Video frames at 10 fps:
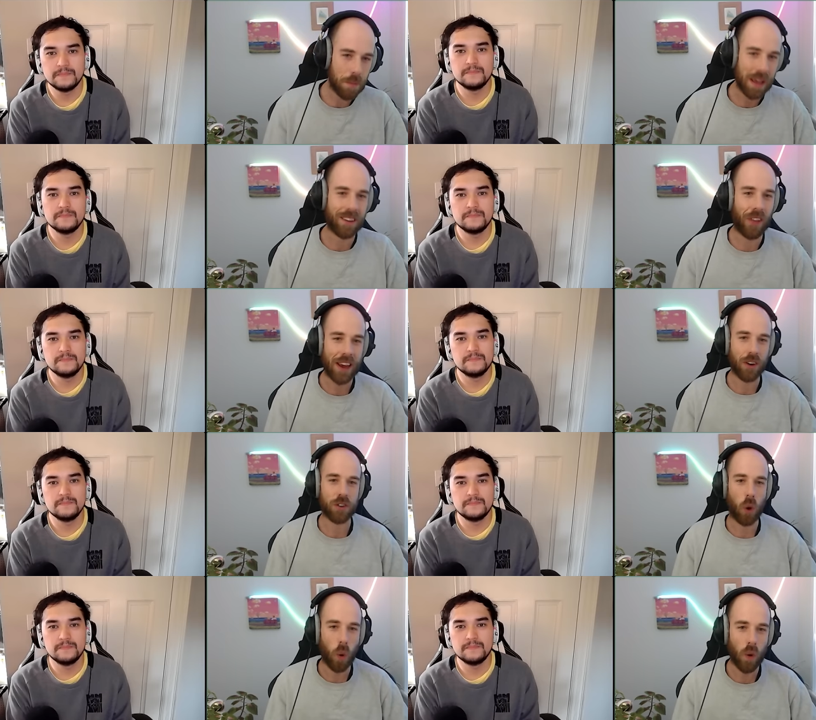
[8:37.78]
Speaker 1: mid laner
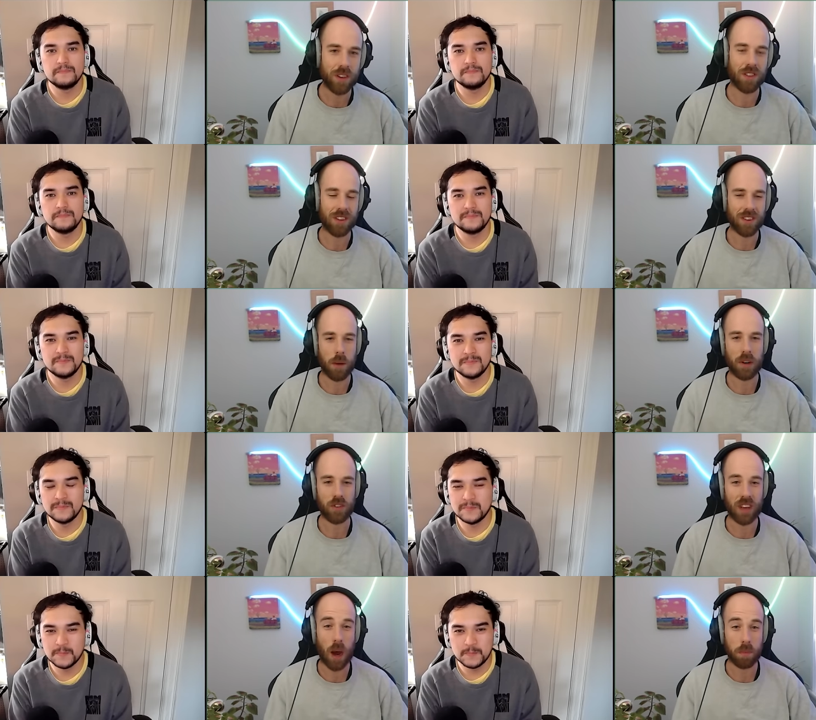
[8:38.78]
to hoist the
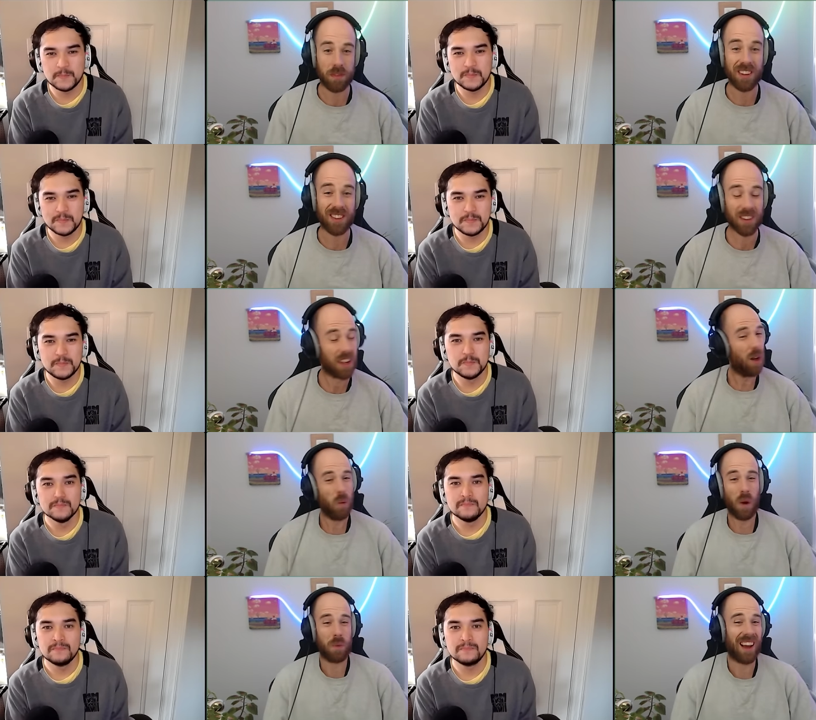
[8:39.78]
Summoner's Cup since,
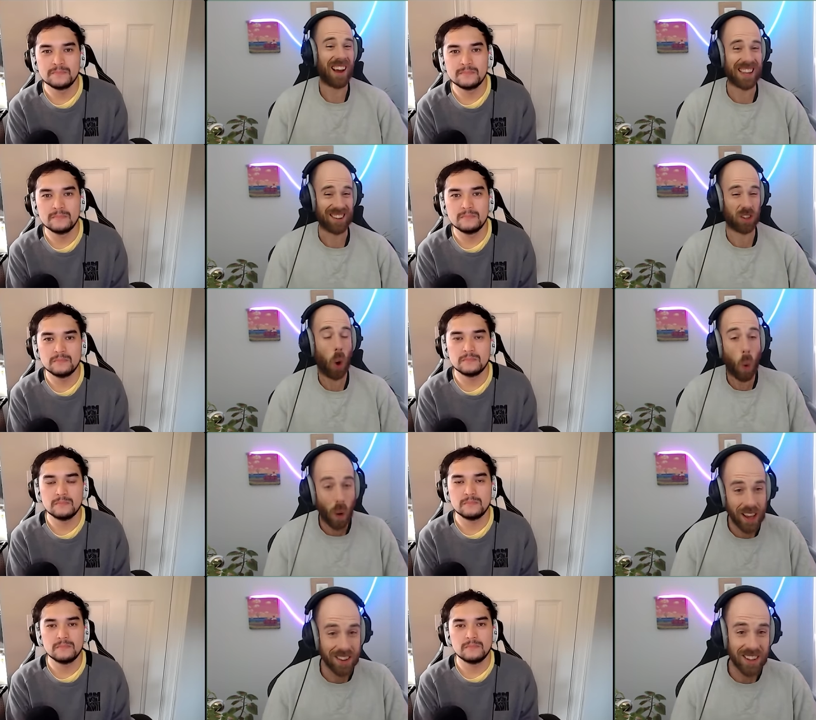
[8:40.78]
what are we talking,
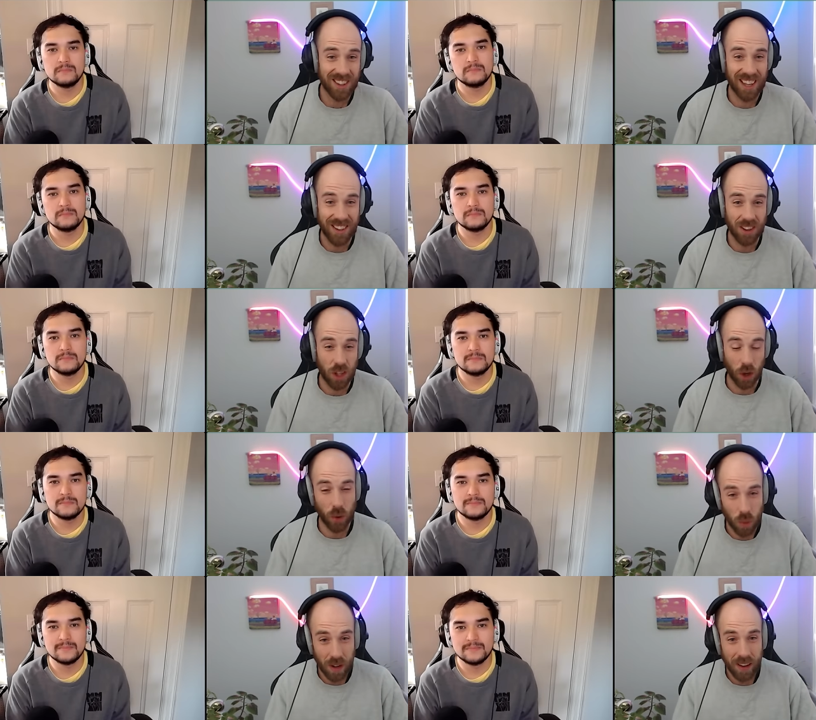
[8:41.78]
Toyz in season
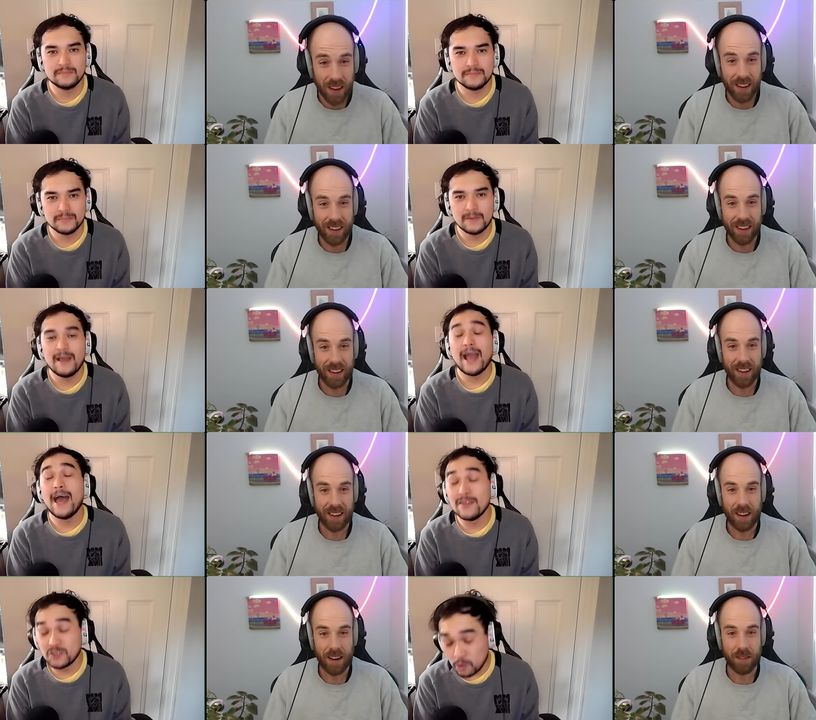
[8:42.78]
two?
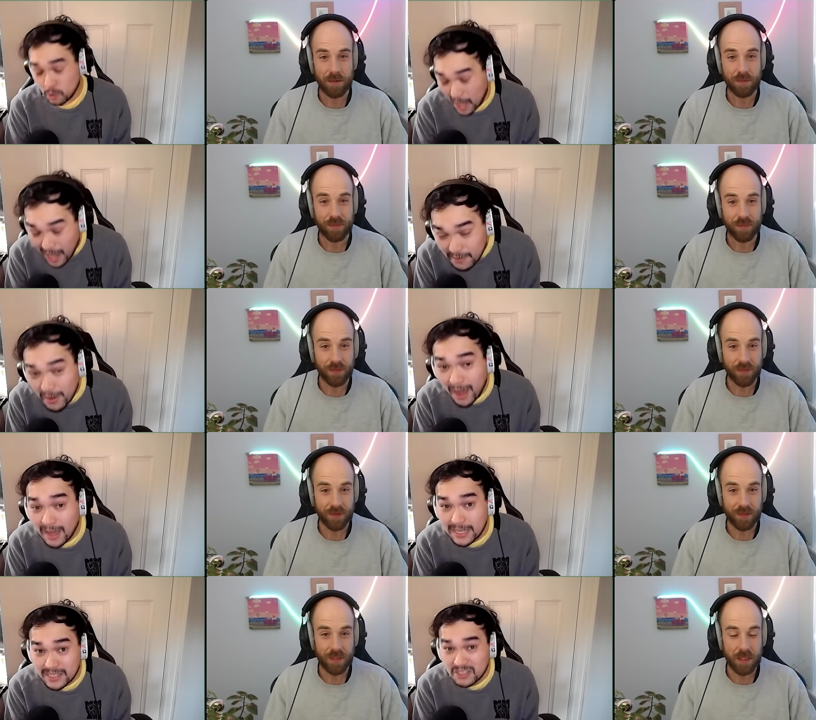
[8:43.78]
Speaker 2: And there's a lot of
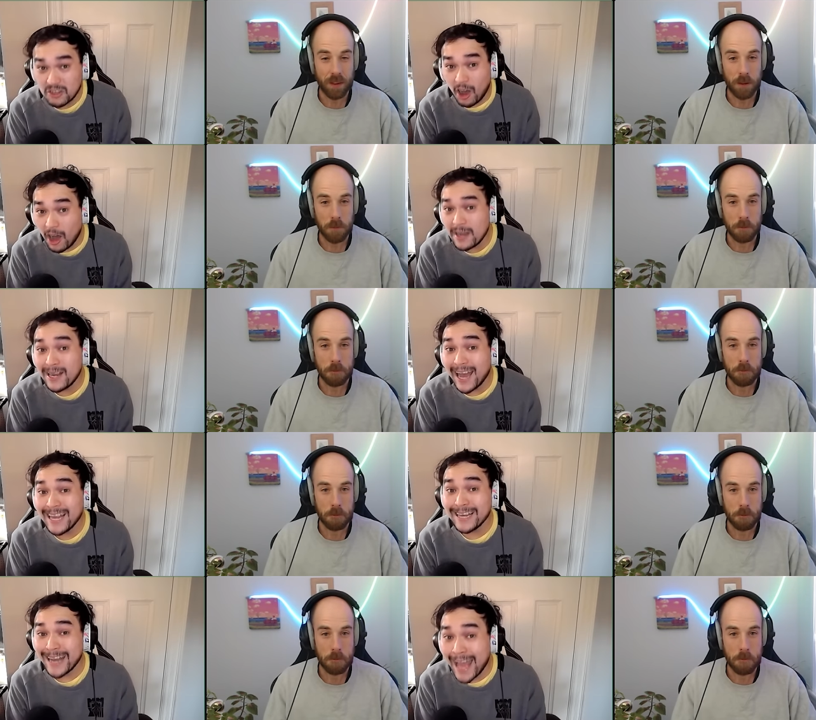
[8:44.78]
eyes on
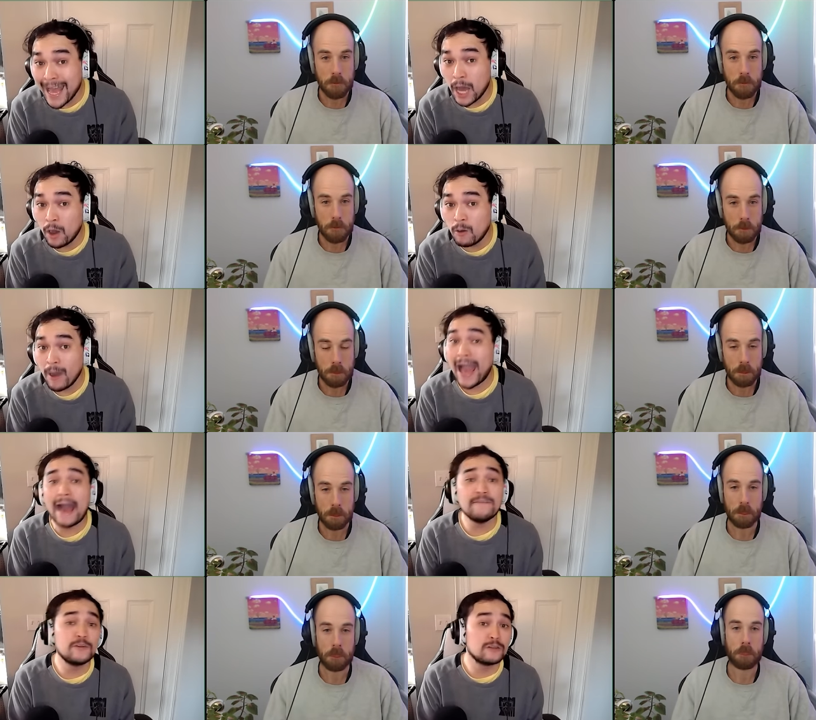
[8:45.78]
Knight Now
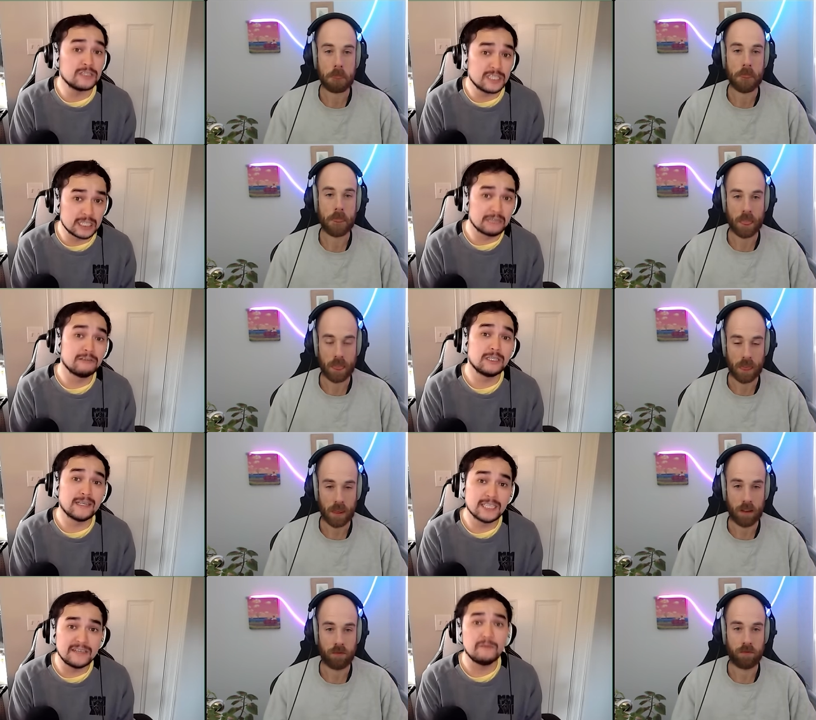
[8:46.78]
after the series
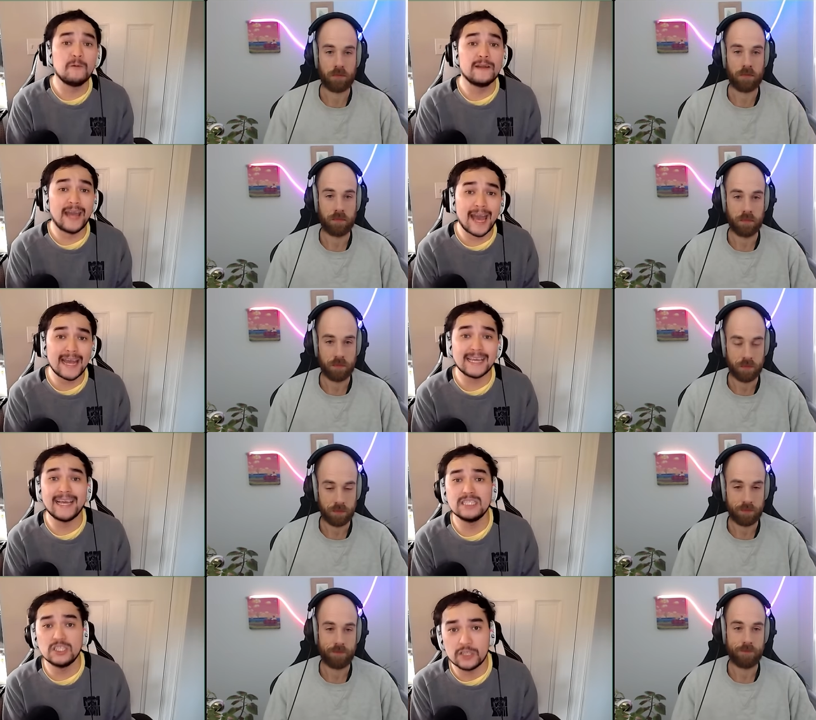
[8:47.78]
that T1 had
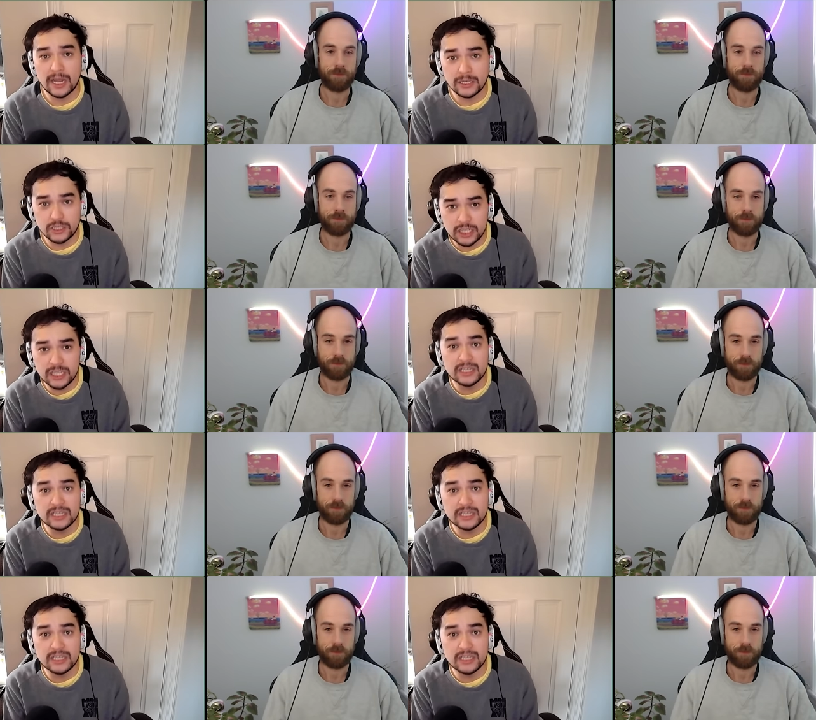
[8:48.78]
against Gen G